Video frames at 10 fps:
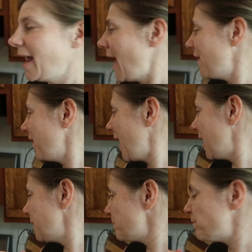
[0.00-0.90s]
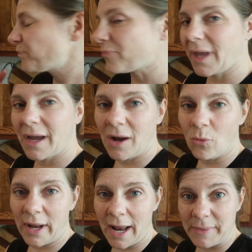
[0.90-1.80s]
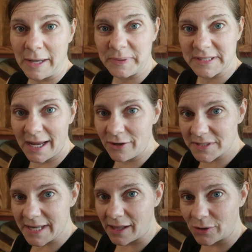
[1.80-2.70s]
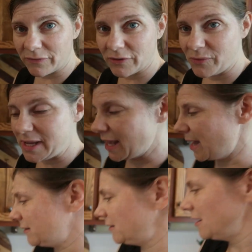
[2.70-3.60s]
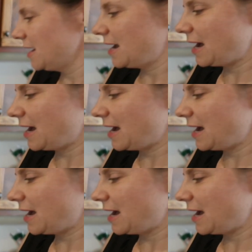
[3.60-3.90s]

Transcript: And then when I made potato salad over the weekend,